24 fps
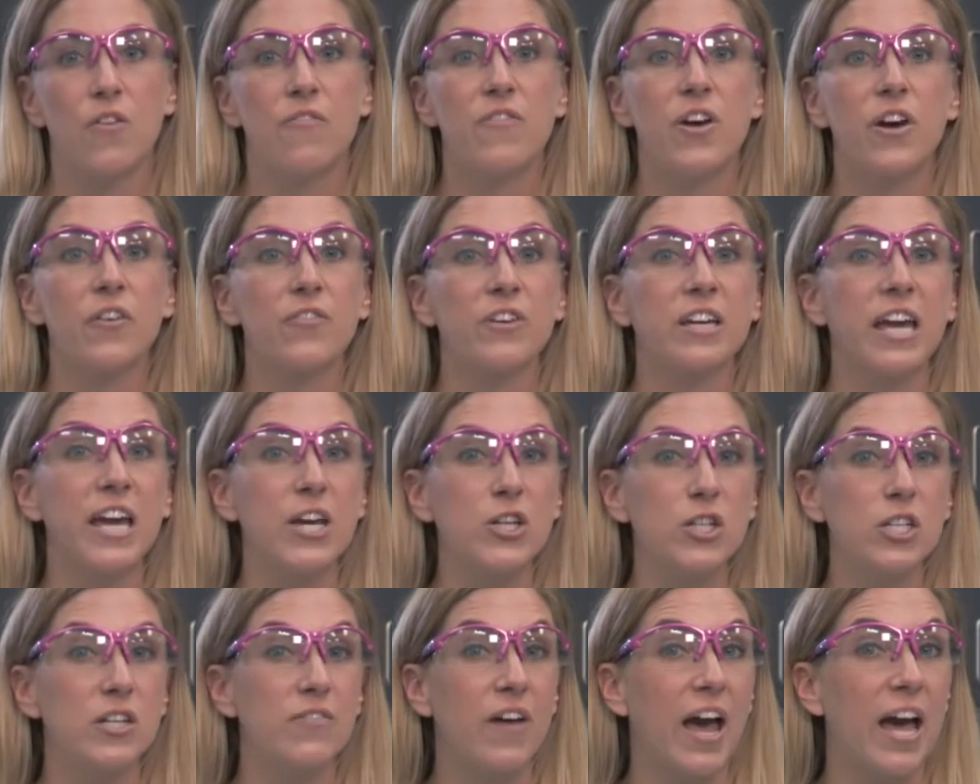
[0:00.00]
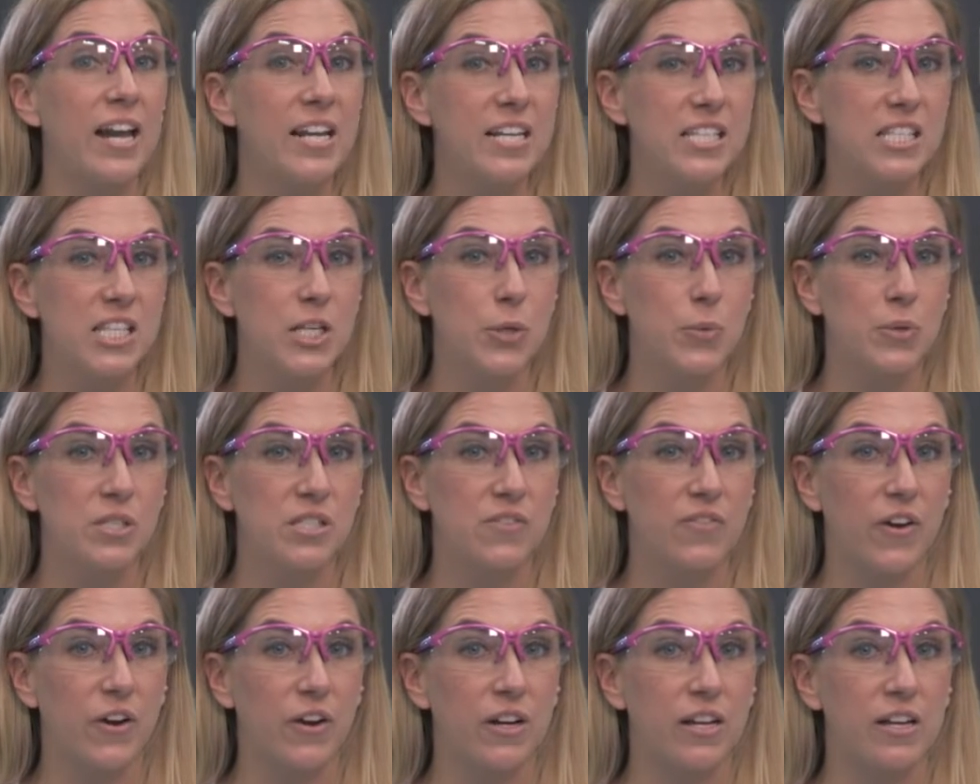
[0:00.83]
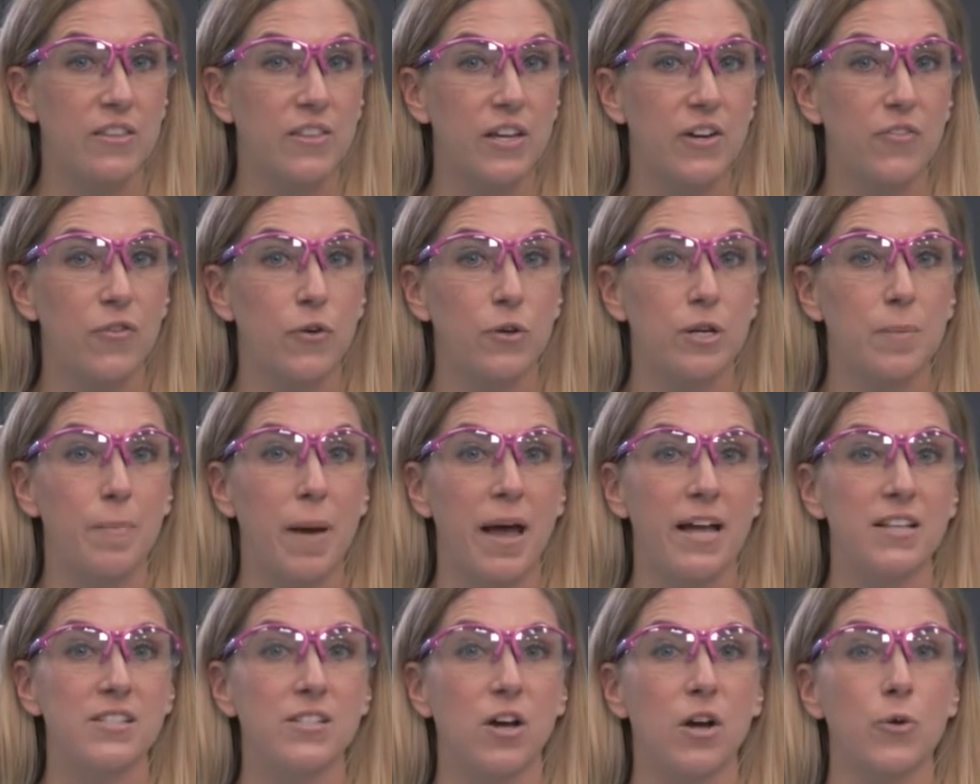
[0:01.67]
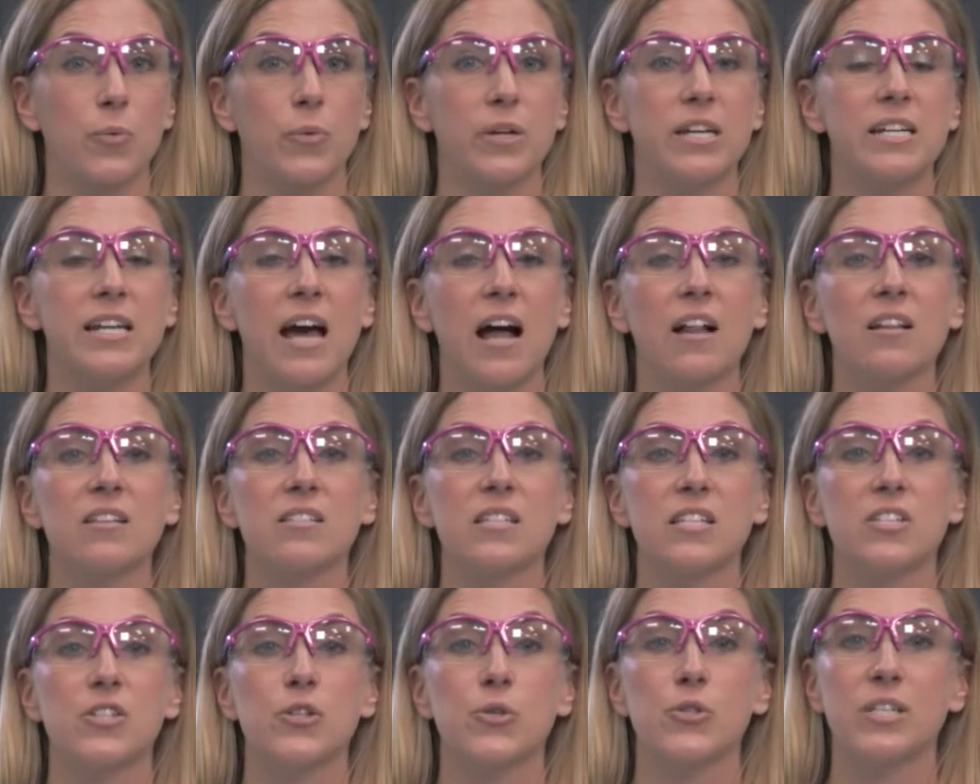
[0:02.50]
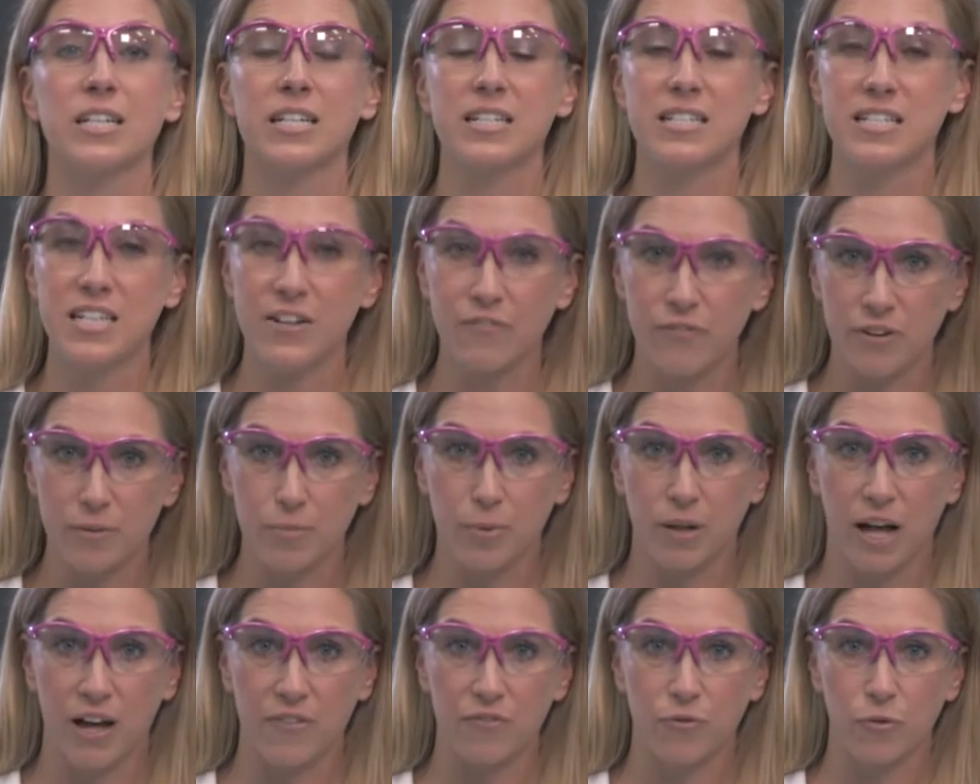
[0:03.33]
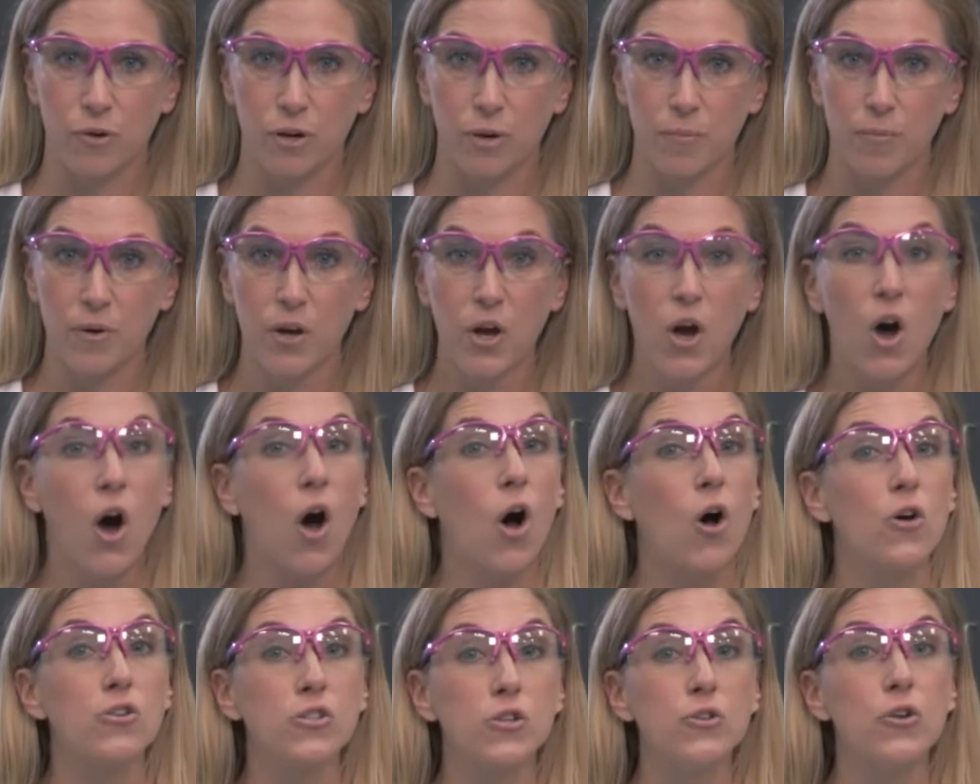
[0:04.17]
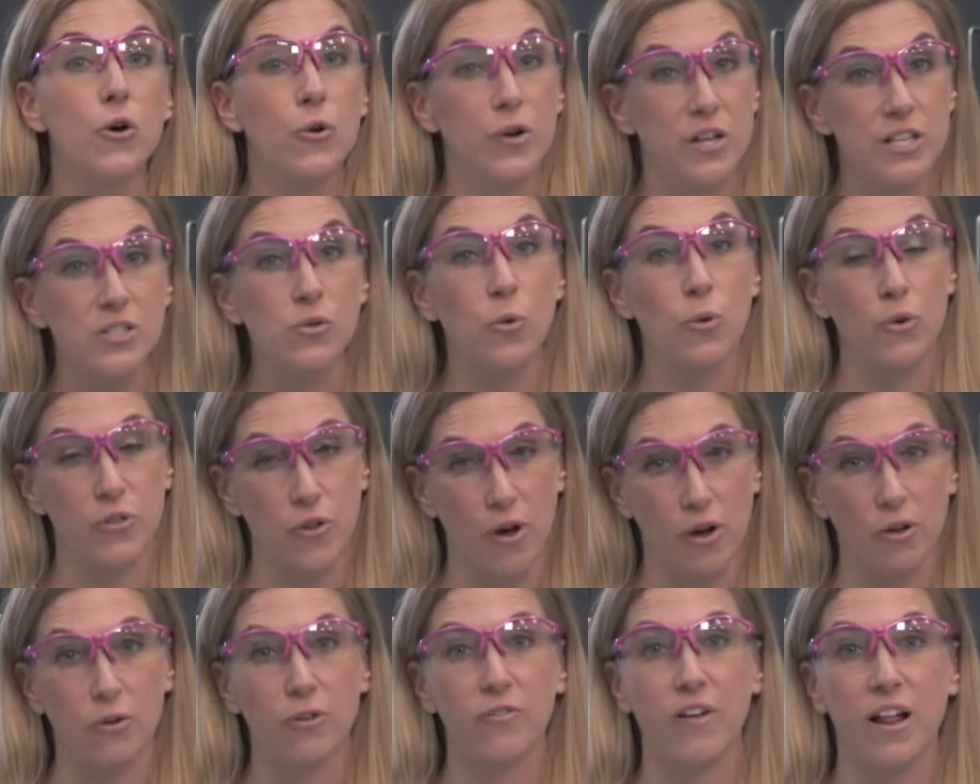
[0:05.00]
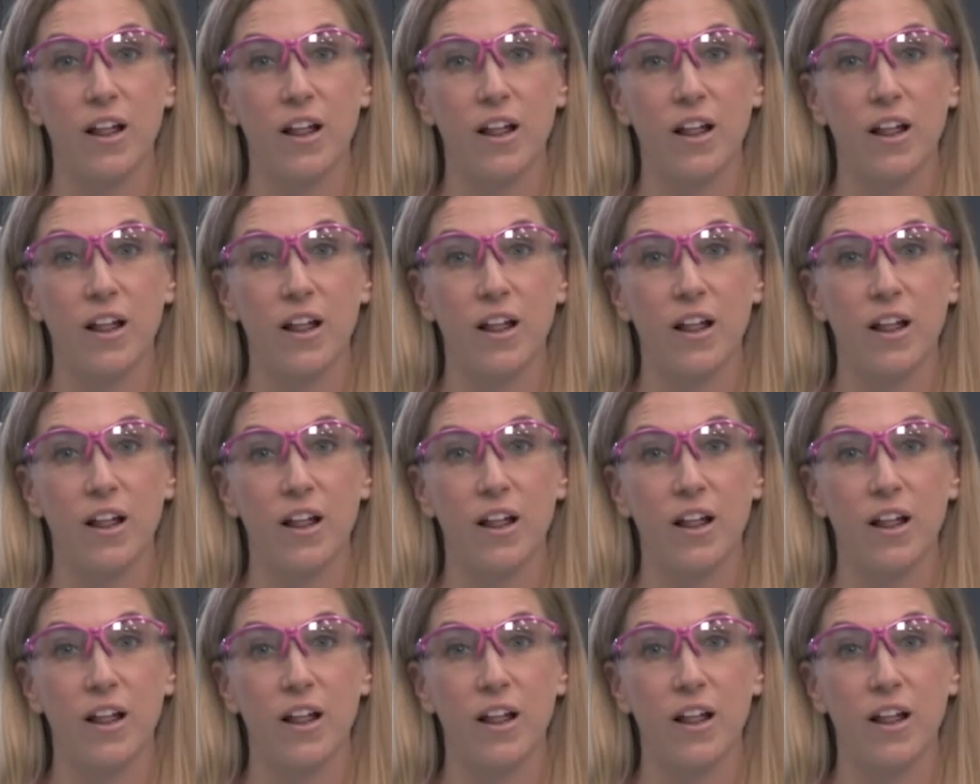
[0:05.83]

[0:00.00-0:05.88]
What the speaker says: Verification of any sequence variant therefore depends on reanalysis using a different platform, also known as orthogonal